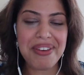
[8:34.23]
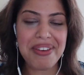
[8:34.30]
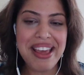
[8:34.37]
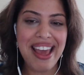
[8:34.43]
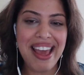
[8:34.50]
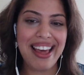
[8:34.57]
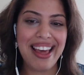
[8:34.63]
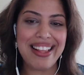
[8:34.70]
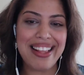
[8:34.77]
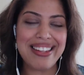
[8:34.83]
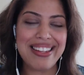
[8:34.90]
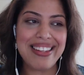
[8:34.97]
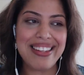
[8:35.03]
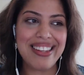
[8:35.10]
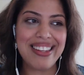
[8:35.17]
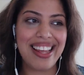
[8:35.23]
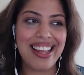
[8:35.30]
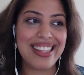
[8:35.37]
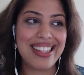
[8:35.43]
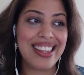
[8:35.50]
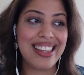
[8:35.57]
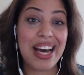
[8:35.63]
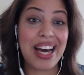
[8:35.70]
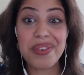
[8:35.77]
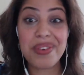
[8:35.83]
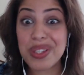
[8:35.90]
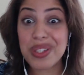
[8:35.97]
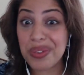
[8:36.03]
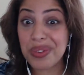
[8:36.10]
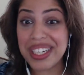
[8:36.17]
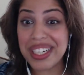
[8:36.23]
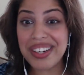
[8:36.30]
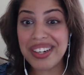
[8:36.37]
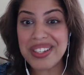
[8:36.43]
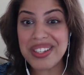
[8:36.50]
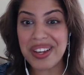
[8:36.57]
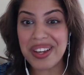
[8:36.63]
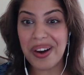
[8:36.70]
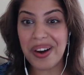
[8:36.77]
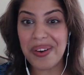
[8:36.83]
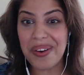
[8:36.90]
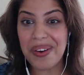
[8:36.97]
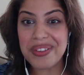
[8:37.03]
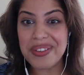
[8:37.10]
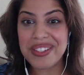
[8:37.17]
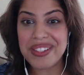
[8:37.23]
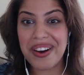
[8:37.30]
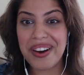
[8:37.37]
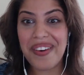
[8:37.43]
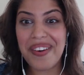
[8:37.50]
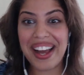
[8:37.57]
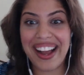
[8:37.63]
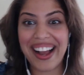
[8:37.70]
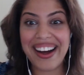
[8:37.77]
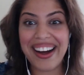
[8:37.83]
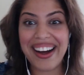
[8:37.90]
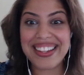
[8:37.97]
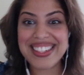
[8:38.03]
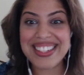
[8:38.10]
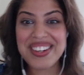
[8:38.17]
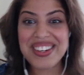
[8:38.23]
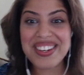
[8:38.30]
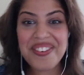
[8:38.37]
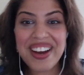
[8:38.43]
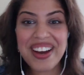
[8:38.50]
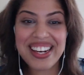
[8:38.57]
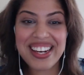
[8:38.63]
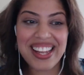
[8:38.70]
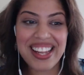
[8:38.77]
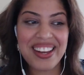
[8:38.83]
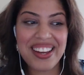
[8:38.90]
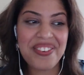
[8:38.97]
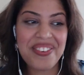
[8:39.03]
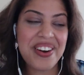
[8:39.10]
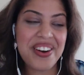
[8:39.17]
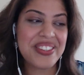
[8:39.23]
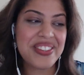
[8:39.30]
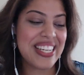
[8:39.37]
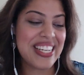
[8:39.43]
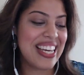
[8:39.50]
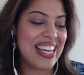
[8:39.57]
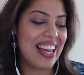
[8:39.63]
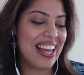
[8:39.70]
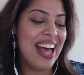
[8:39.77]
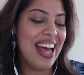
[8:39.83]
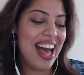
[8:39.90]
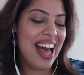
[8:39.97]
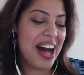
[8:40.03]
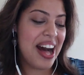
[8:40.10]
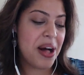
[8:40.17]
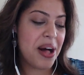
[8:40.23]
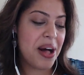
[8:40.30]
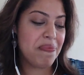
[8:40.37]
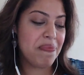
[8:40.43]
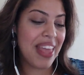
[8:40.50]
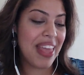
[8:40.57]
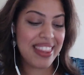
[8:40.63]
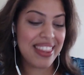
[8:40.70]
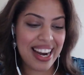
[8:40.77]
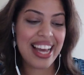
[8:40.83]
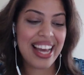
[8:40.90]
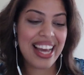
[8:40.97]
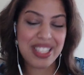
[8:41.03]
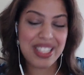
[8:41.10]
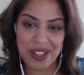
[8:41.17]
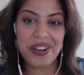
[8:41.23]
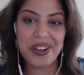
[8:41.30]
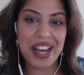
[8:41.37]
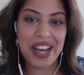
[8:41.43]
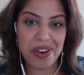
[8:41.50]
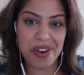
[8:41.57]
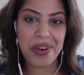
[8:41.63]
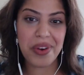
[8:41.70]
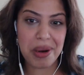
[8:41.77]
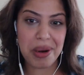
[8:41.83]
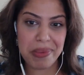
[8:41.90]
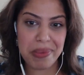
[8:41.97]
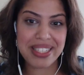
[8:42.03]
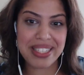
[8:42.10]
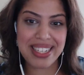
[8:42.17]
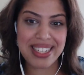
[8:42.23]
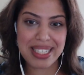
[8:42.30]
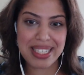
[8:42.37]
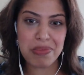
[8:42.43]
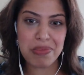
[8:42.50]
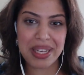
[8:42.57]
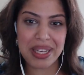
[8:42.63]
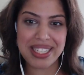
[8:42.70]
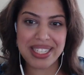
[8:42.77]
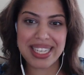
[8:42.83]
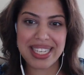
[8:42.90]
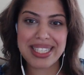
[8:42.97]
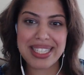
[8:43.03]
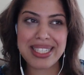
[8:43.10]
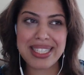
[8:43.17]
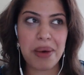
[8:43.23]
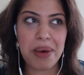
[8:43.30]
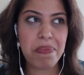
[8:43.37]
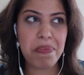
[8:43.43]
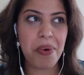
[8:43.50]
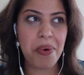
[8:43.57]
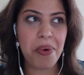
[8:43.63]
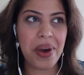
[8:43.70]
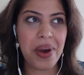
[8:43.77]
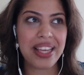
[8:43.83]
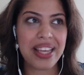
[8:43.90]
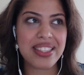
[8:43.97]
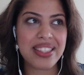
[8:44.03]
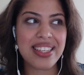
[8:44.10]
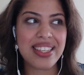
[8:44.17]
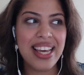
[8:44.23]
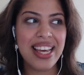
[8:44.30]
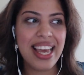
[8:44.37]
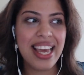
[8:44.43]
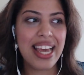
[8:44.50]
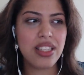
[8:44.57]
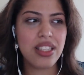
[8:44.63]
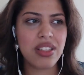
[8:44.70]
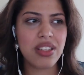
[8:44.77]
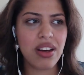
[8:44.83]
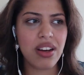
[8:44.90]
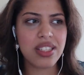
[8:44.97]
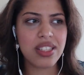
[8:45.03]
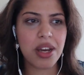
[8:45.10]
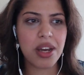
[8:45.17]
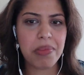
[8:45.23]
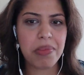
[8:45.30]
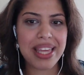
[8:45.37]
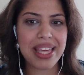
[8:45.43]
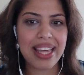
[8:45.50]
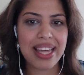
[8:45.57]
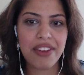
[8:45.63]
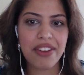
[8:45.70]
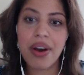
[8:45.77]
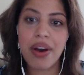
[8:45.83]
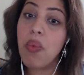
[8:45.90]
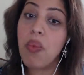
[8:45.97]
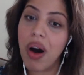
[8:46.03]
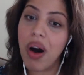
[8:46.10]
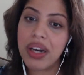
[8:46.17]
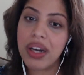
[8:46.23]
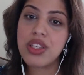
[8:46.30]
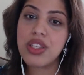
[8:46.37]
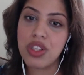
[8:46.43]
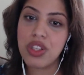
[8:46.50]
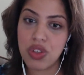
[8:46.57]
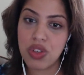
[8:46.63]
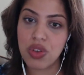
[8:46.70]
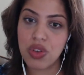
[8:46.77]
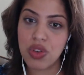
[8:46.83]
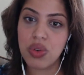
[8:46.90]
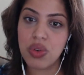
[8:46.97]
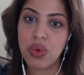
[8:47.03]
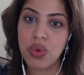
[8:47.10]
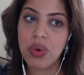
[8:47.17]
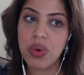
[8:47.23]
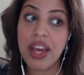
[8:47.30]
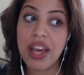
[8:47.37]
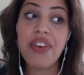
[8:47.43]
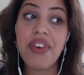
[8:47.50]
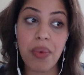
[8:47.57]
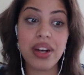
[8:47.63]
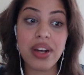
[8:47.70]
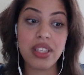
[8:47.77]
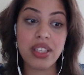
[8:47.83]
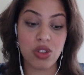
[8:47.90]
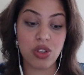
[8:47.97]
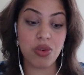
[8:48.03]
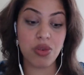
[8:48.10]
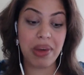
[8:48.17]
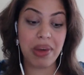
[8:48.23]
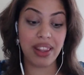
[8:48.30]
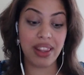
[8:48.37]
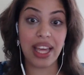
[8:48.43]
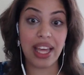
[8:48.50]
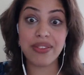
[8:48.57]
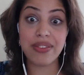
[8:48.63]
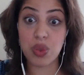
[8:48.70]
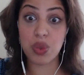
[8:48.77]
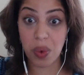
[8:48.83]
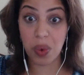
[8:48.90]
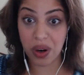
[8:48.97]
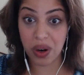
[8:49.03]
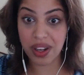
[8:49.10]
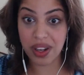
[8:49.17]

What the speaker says: And that was 3 years ago. So I got certified in life coaching. And then I had to learn how to run a business, because at some point it dawned on me that if I wanted to do my life's work